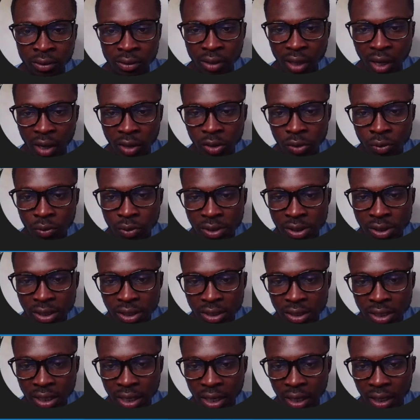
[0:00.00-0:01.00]
now you will see
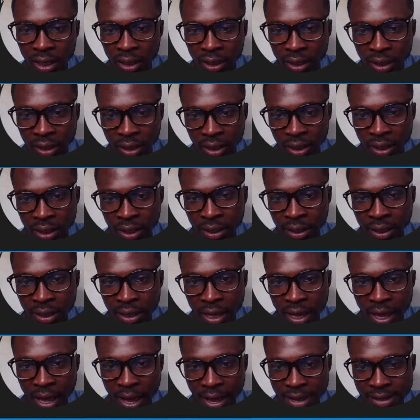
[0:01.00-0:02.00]
say
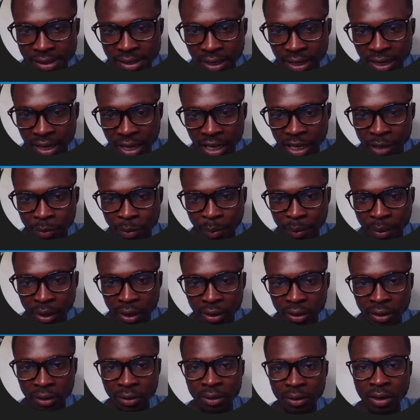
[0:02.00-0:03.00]
answer now
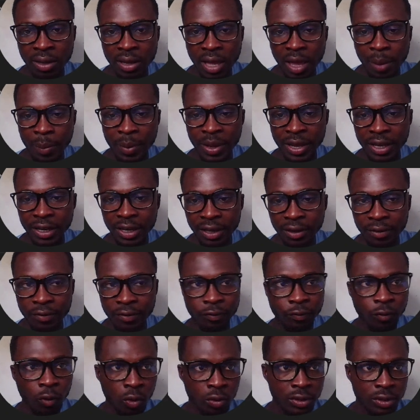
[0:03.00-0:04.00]
the
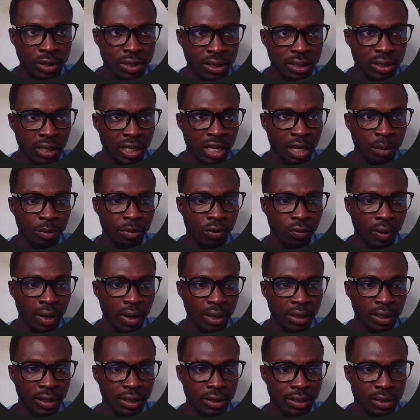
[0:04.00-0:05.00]
false. Let me
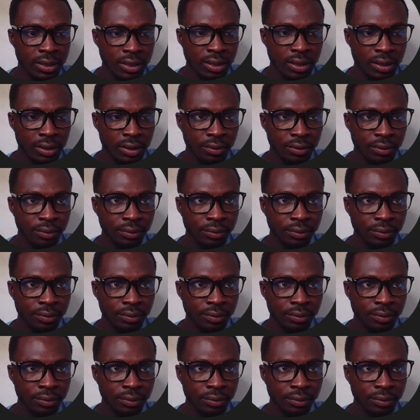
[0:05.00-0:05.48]
run this.